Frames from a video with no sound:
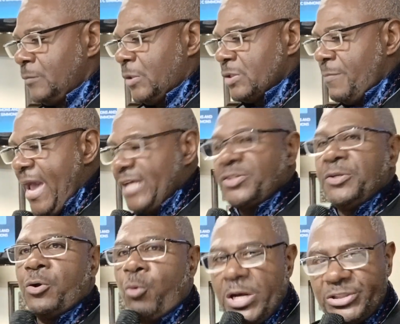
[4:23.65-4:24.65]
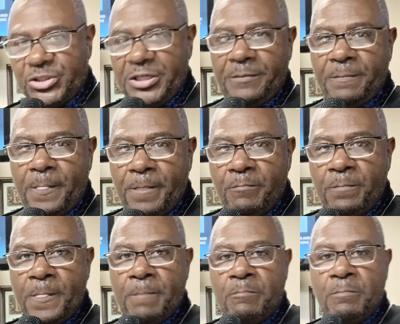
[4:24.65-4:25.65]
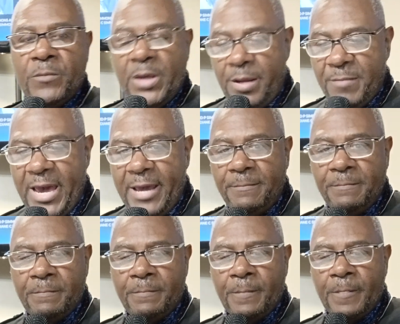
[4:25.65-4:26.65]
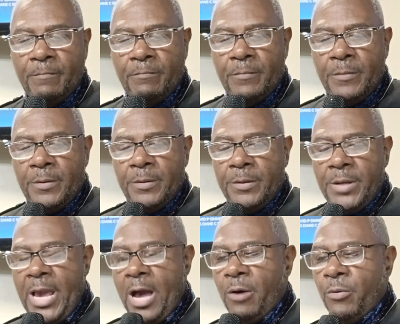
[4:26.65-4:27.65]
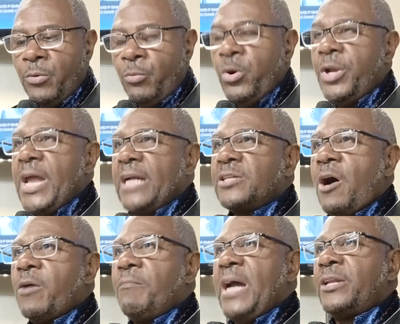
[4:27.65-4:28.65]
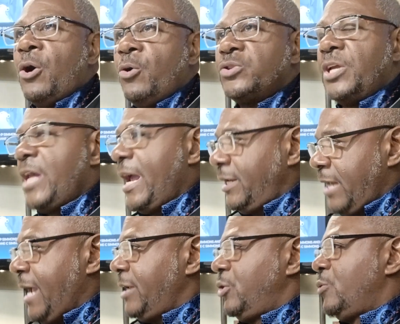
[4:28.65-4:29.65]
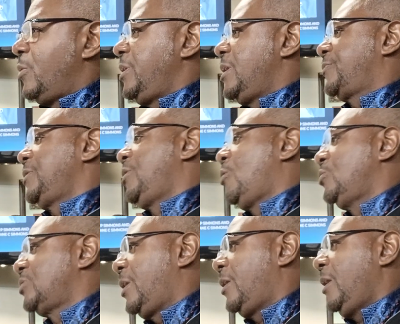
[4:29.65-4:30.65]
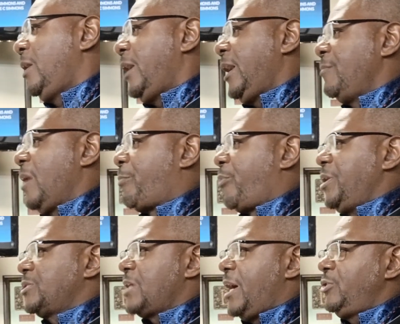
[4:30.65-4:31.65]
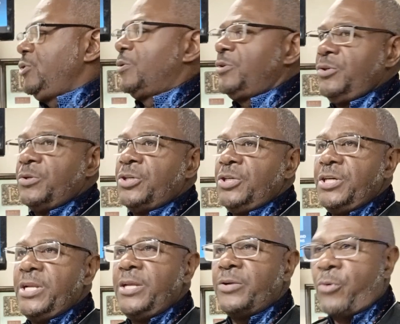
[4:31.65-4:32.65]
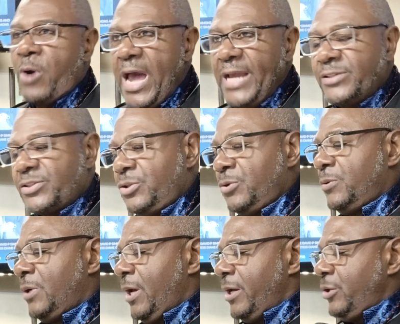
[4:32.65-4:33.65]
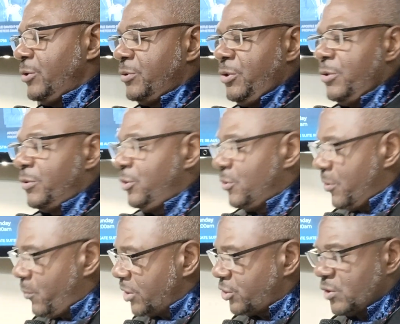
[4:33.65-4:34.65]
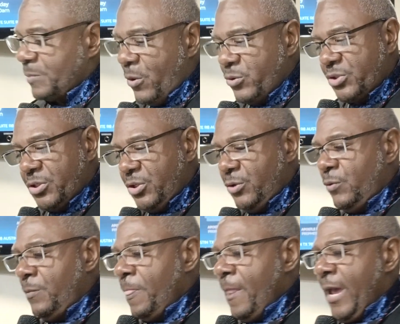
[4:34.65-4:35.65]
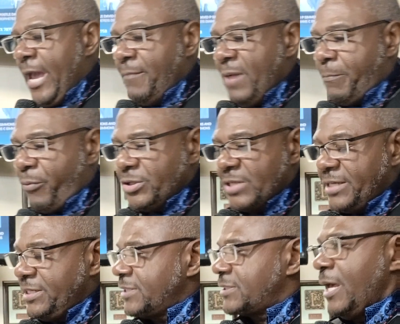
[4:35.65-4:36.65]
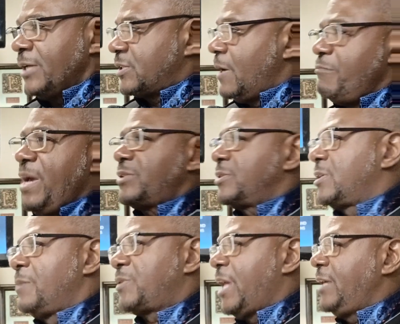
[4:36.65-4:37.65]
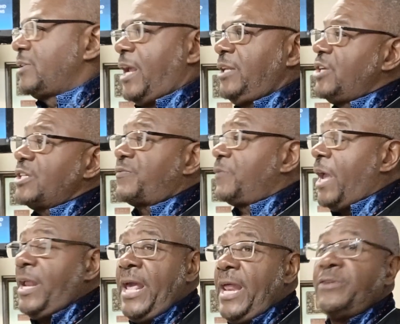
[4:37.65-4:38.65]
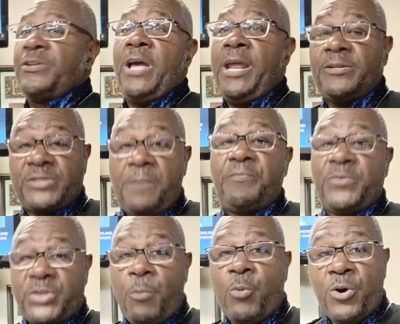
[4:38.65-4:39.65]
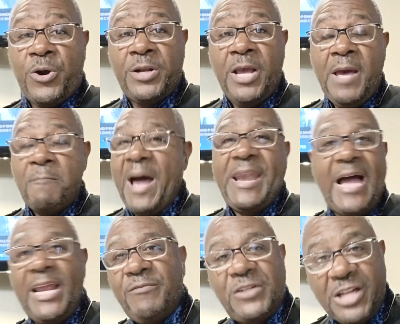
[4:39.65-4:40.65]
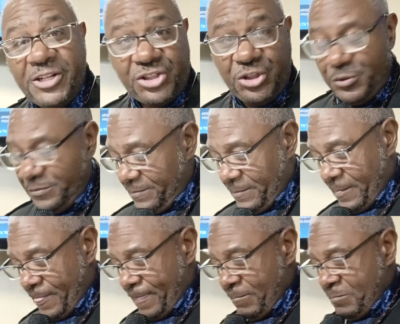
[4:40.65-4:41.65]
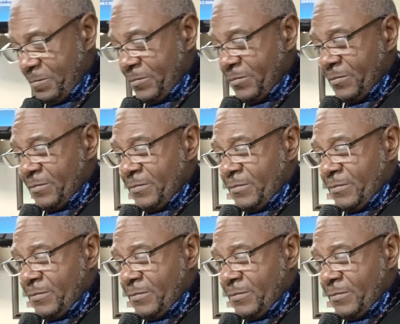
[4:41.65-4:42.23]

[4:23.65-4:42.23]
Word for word: Because I'm asking a question. Amen. Amen. Amen. Now we're not talking about those that ain't, ain't doing nothing. Those are, Amen. Praise God. You you're good in Christ. You you're, you're doing what you're supposed to do. Amen. Praise God. This some mess, some things ain't just ain't, ain't, ain't some some word might not even touch you. My God.